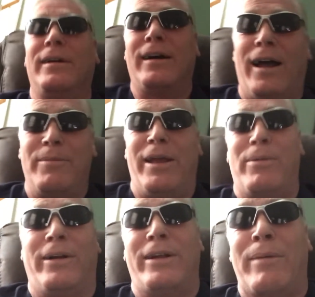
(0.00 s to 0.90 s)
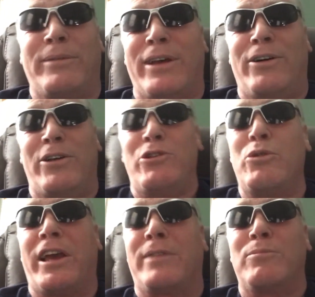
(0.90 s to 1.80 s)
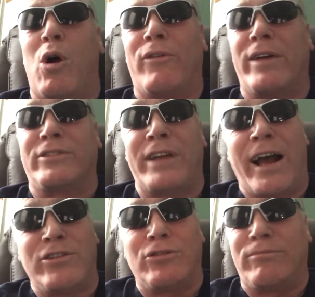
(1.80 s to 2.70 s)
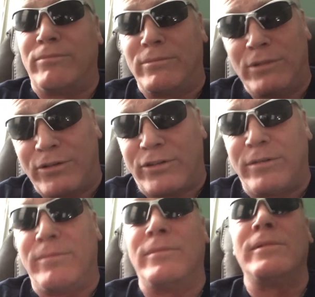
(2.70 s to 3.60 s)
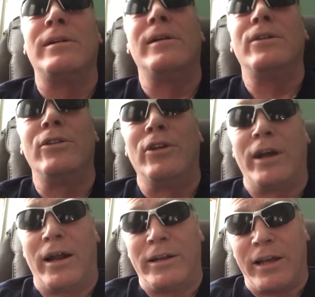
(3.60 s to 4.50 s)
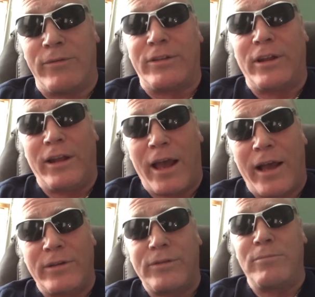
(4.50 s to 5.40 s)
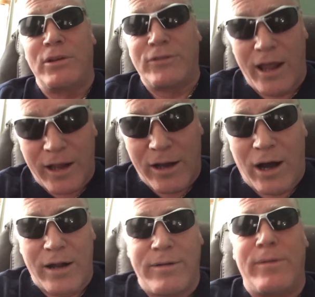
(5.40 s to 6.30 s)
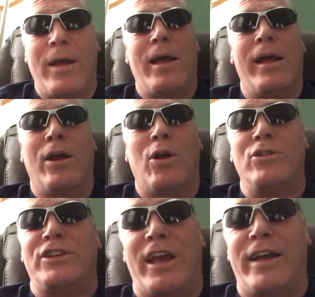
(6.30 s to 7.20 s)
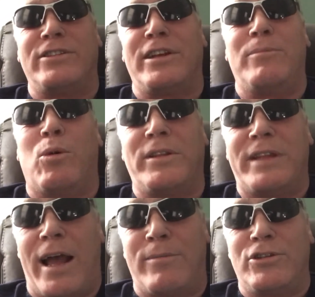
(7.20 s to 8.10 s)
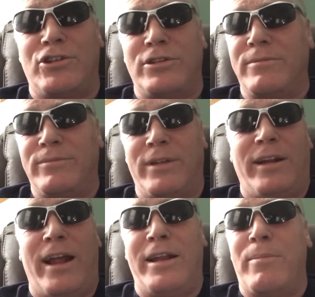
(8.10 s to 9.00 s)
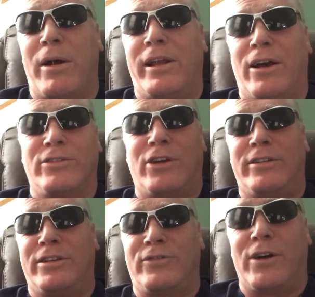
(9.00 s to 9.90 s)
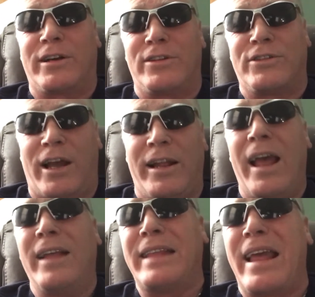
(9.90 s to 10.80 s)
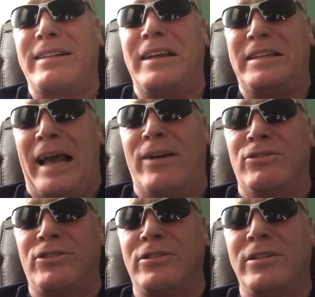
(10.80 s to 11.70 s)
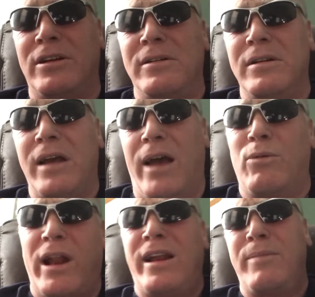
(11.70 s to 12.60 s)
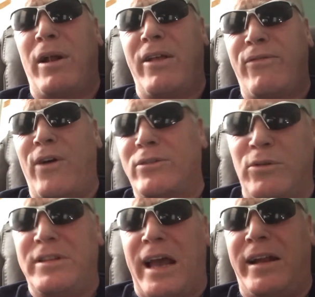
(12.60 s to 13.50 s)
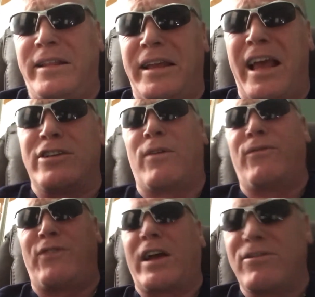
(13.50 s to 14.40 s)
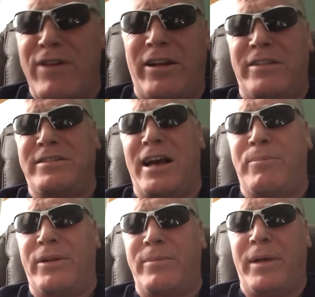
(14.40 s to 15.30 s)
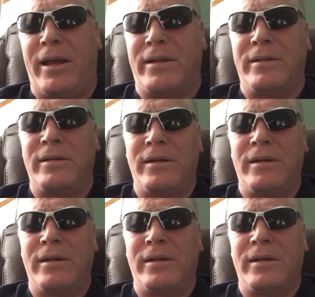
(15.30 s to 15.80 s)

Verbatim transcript: I mean, but I'm telling you, you kick more ass, Nigel. Listen, you got to give it to the eggs, Mr. Egg God, because the eggs did more damage than anybody else on this fucking site. They cleaned house. And when anybody fucked with Daddy, the eggs were fucking right on top of the man.